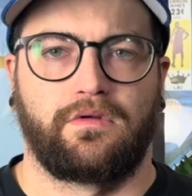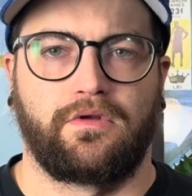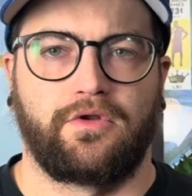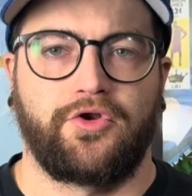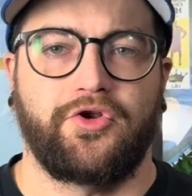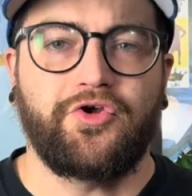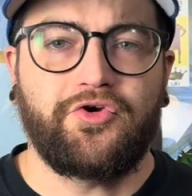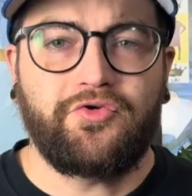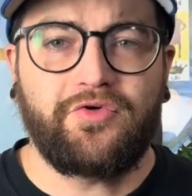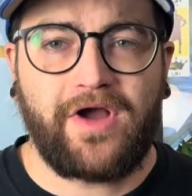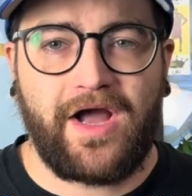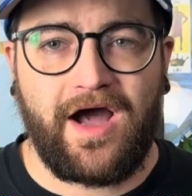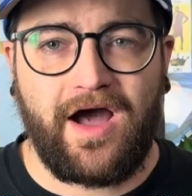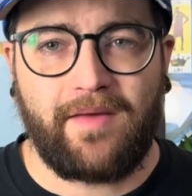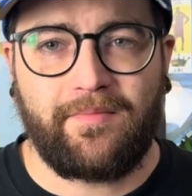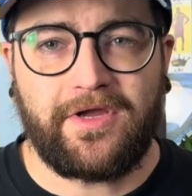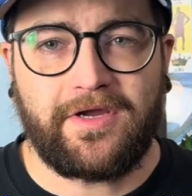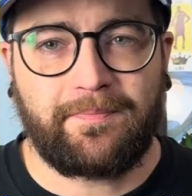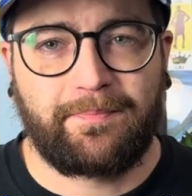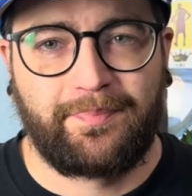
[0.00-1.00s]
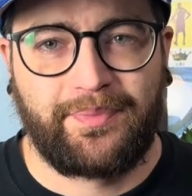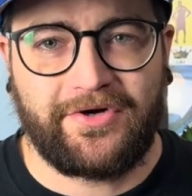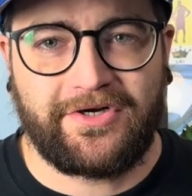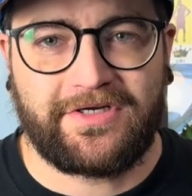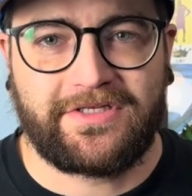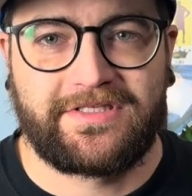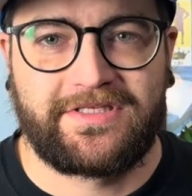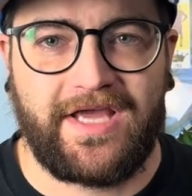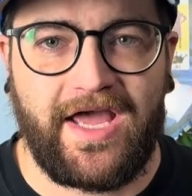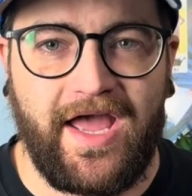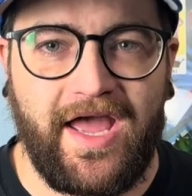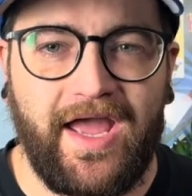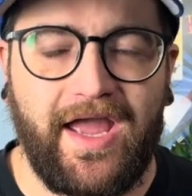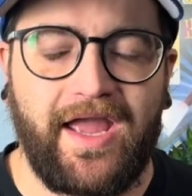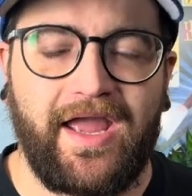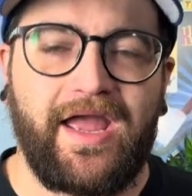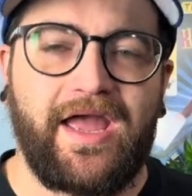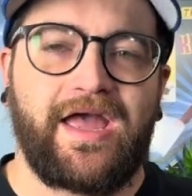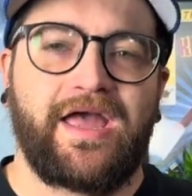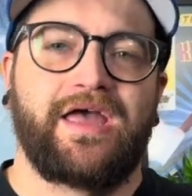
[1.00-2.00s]
New Comic Book
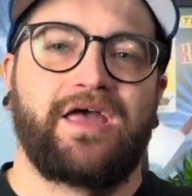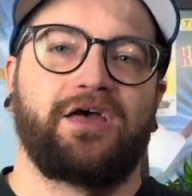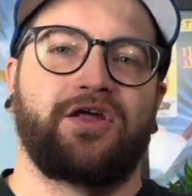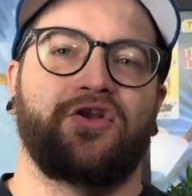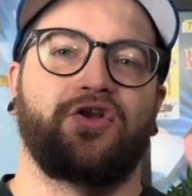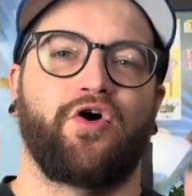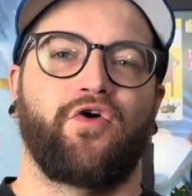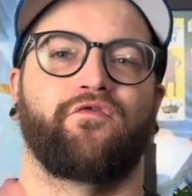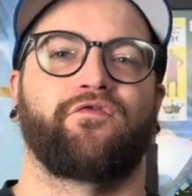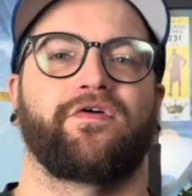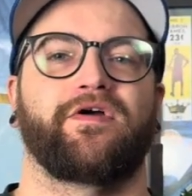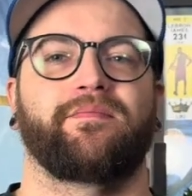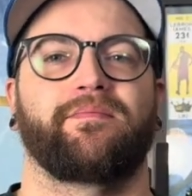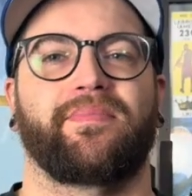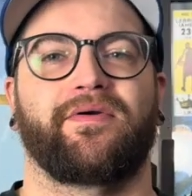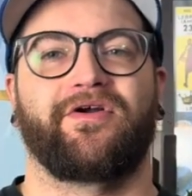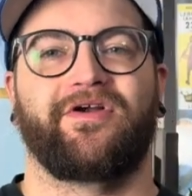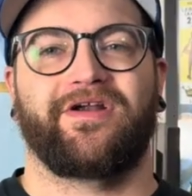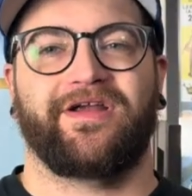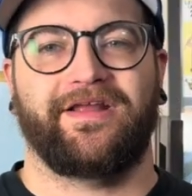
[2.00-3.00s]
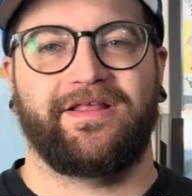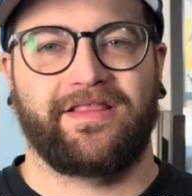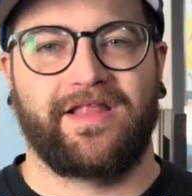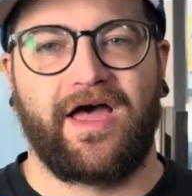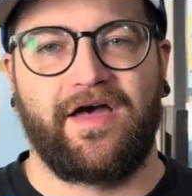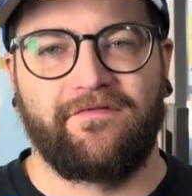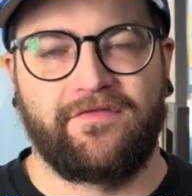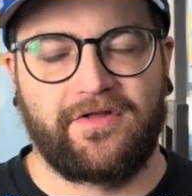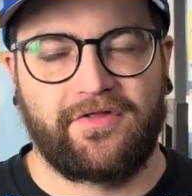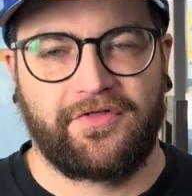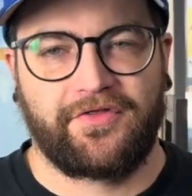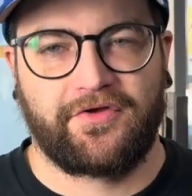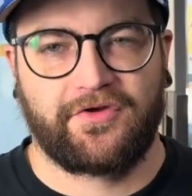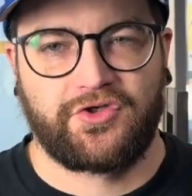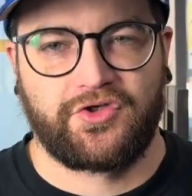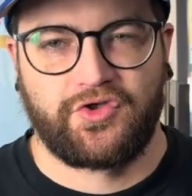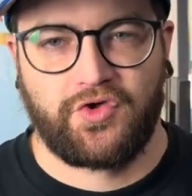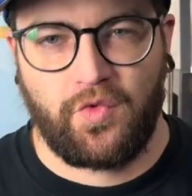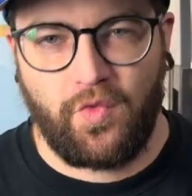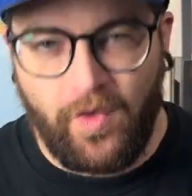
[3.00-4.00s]
Day, November 11th,
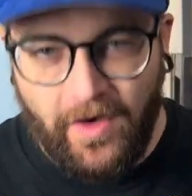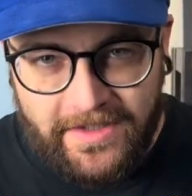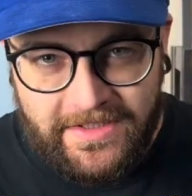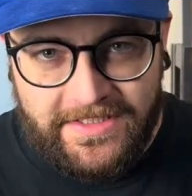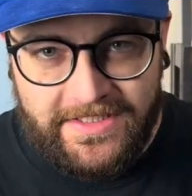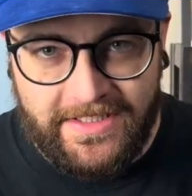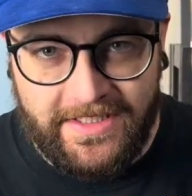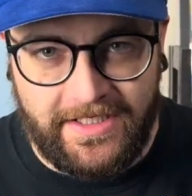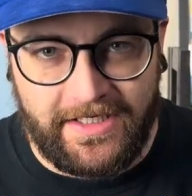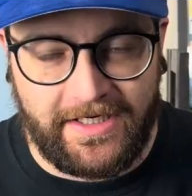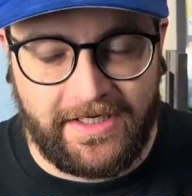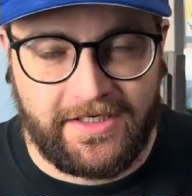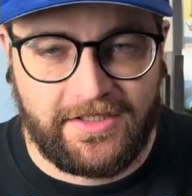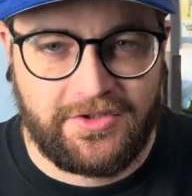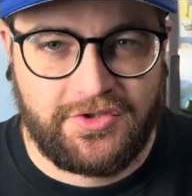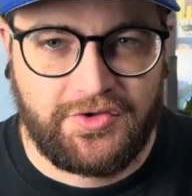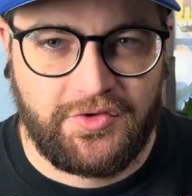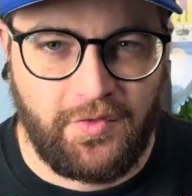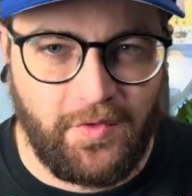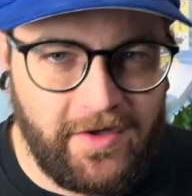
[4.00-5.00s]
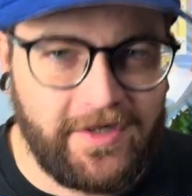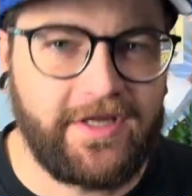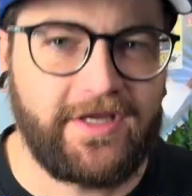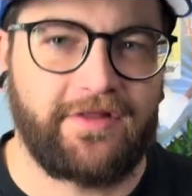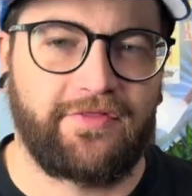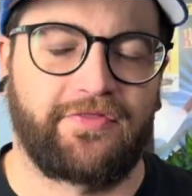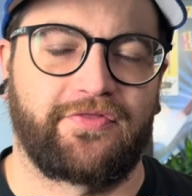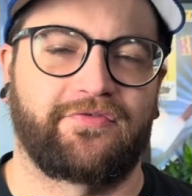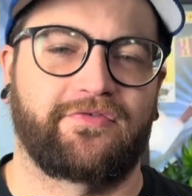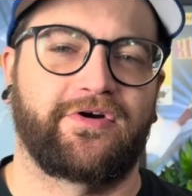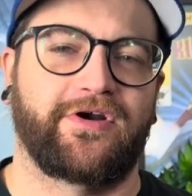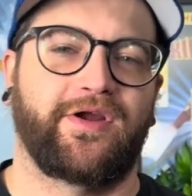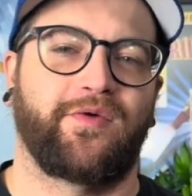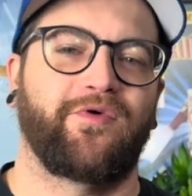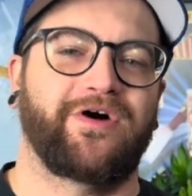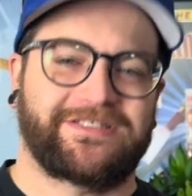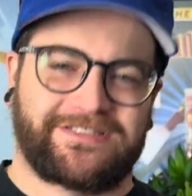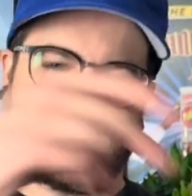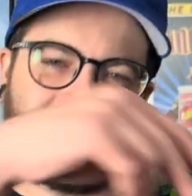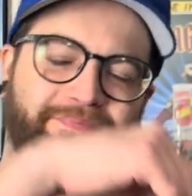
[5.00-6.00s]
2023.
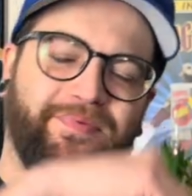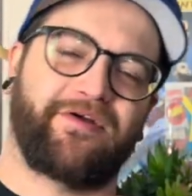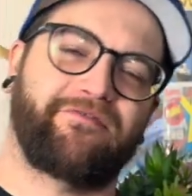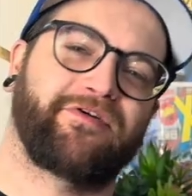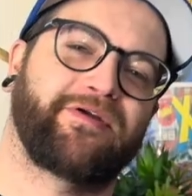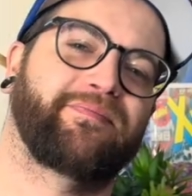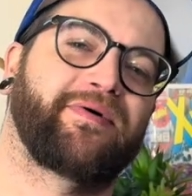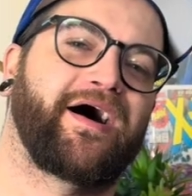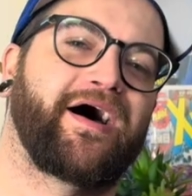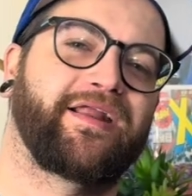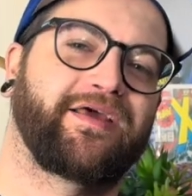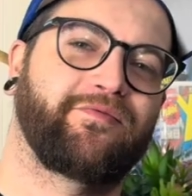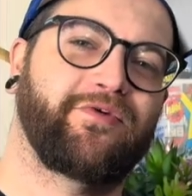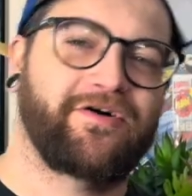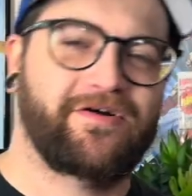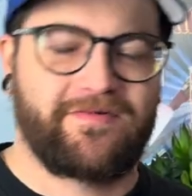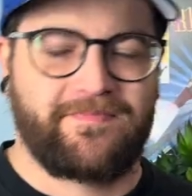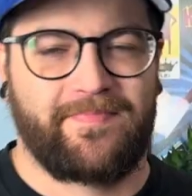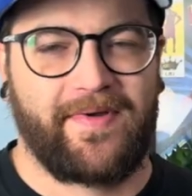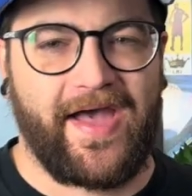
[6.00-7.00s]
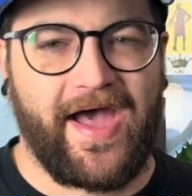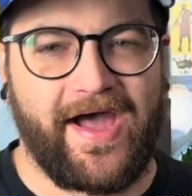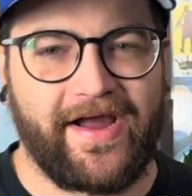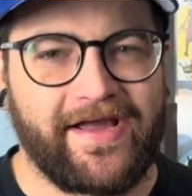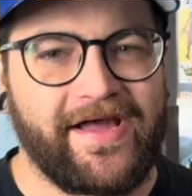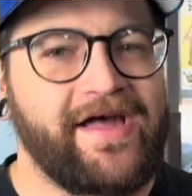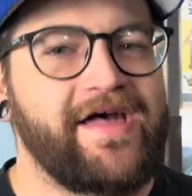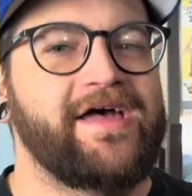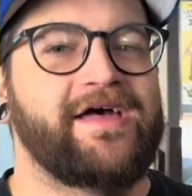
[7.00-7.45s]
What's up, everybody? Welcome back.